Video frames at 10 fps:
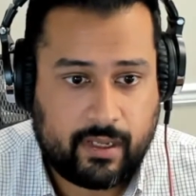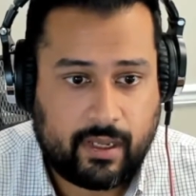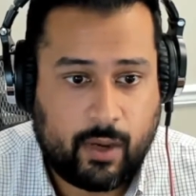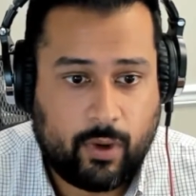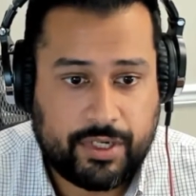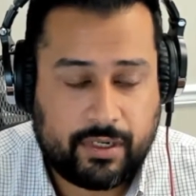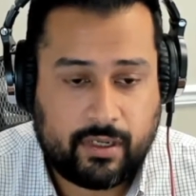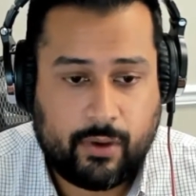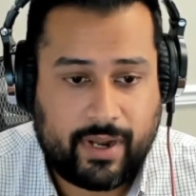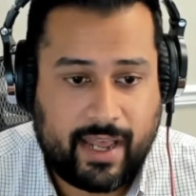I want you to
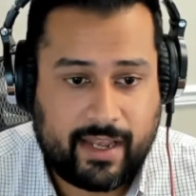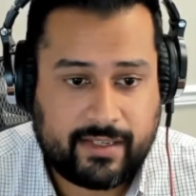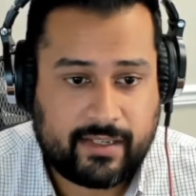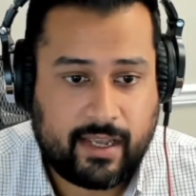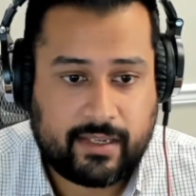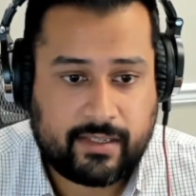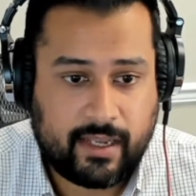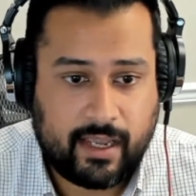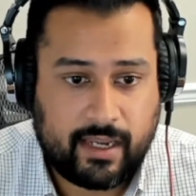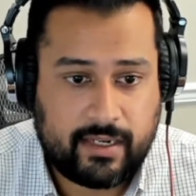go to
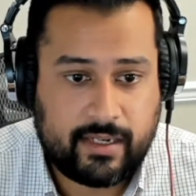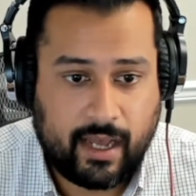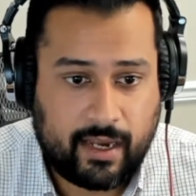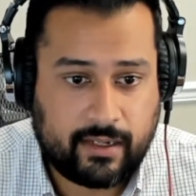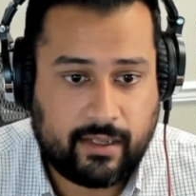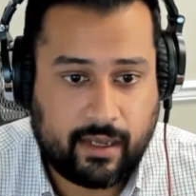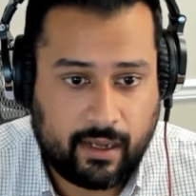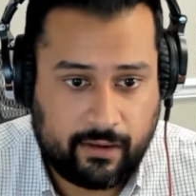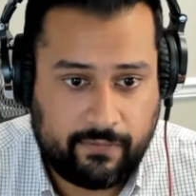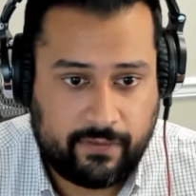
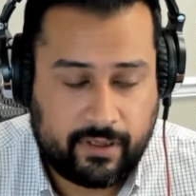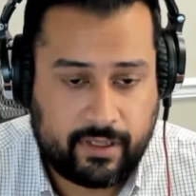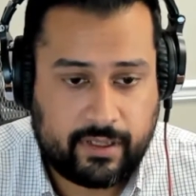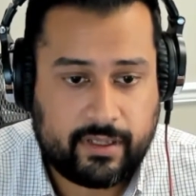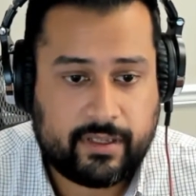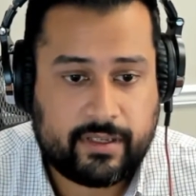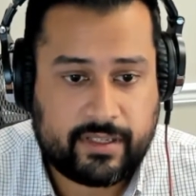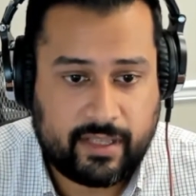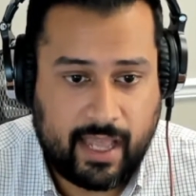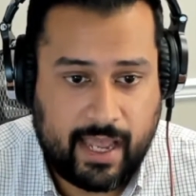
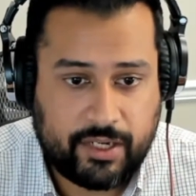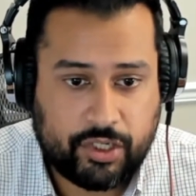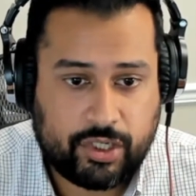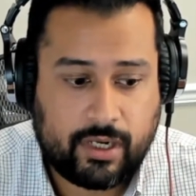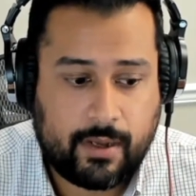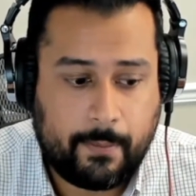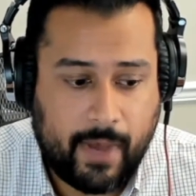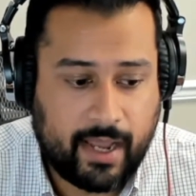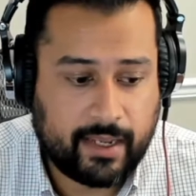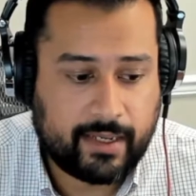
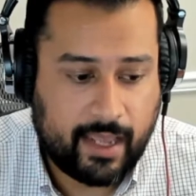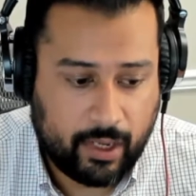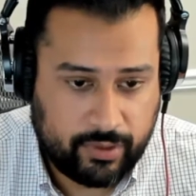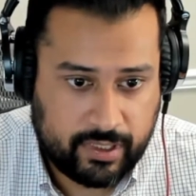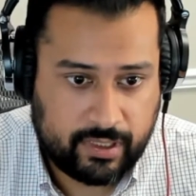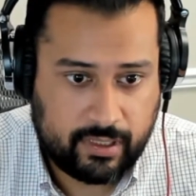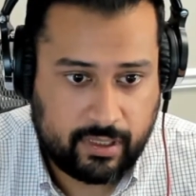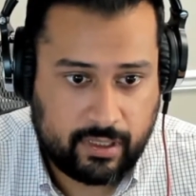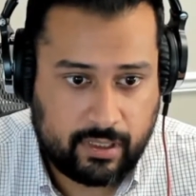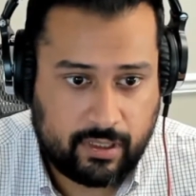ssa.gov/myaccount,
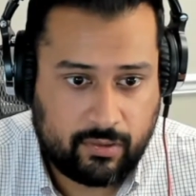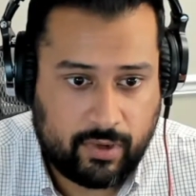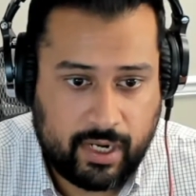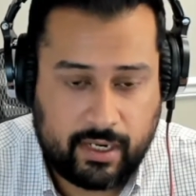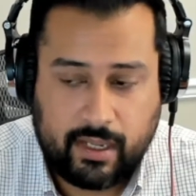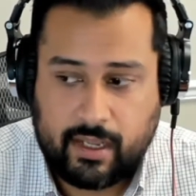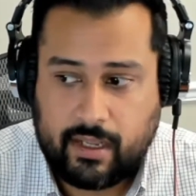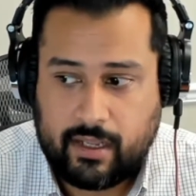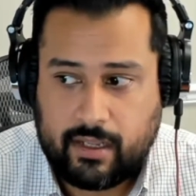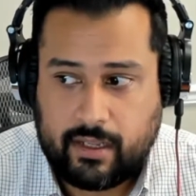right?
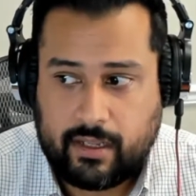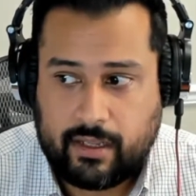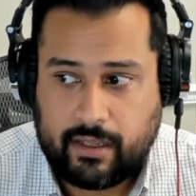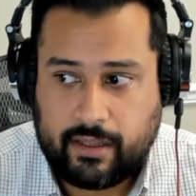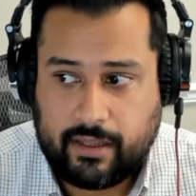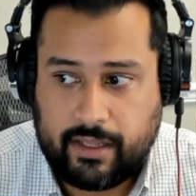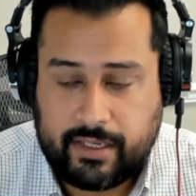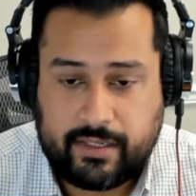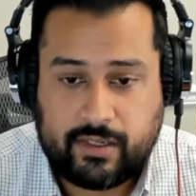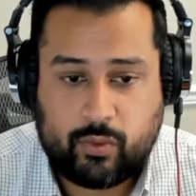
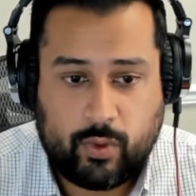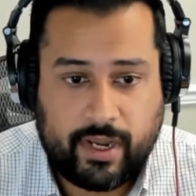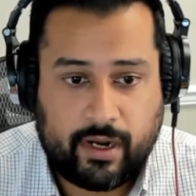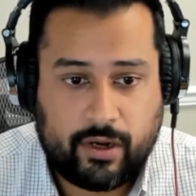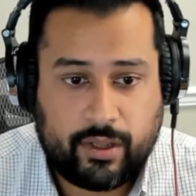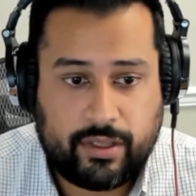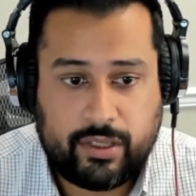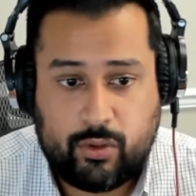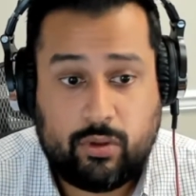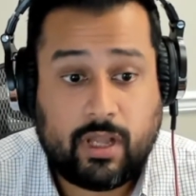This is where
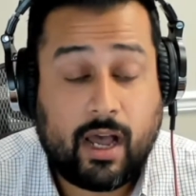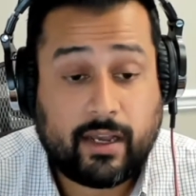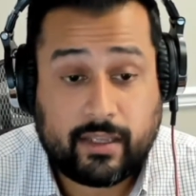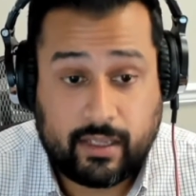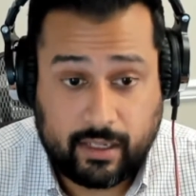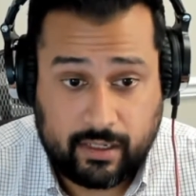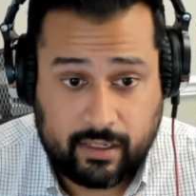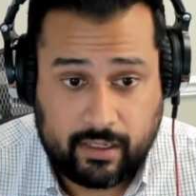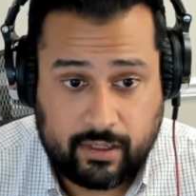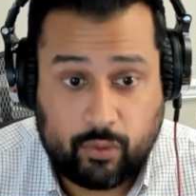you log
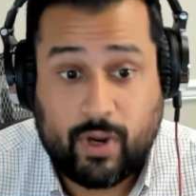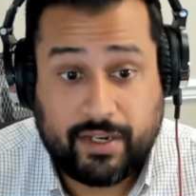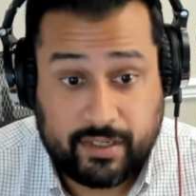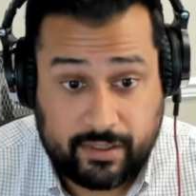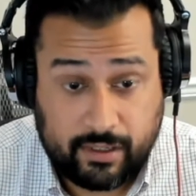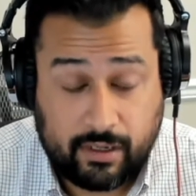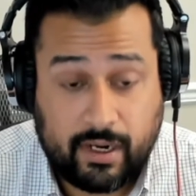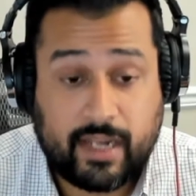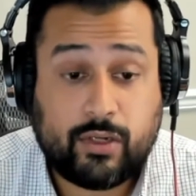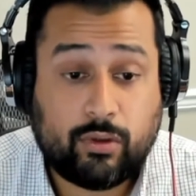in, you register
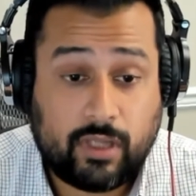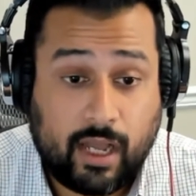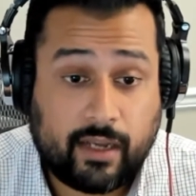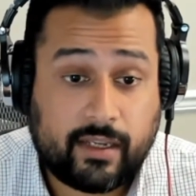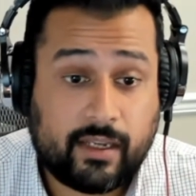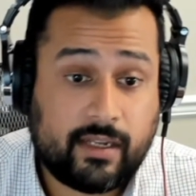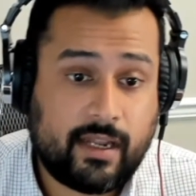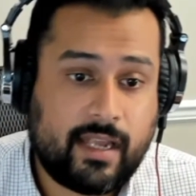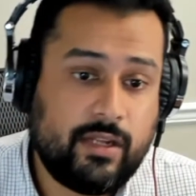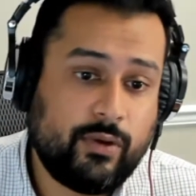and you log
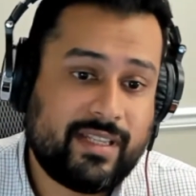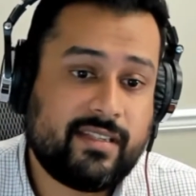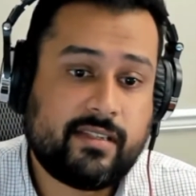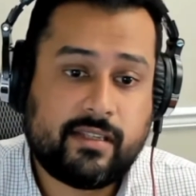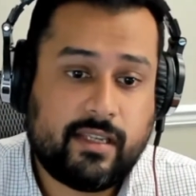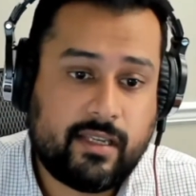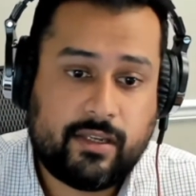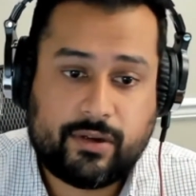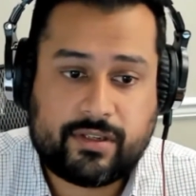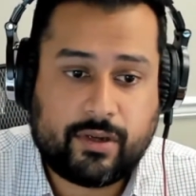in, and you can see
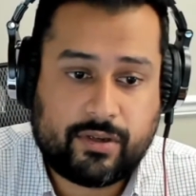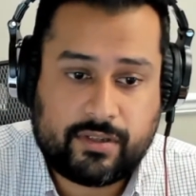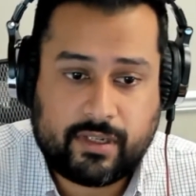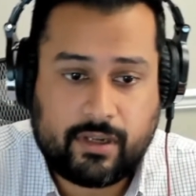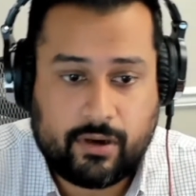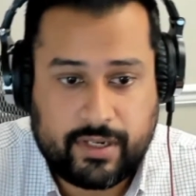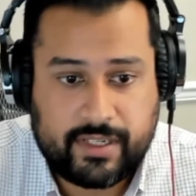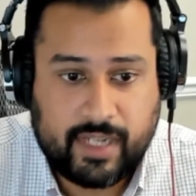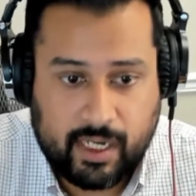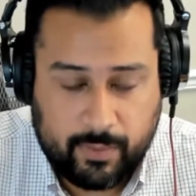your Social Security
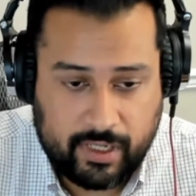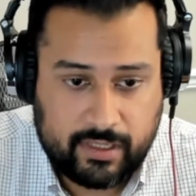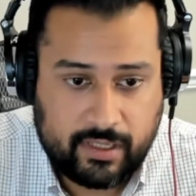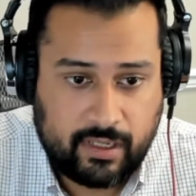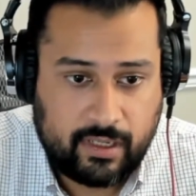statement.